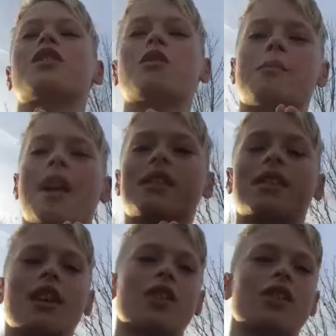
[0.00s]
gonna do my
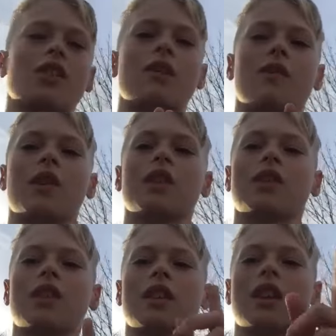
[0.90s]
sesh
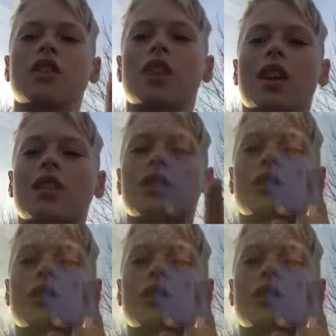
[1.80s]
first and then Jake's.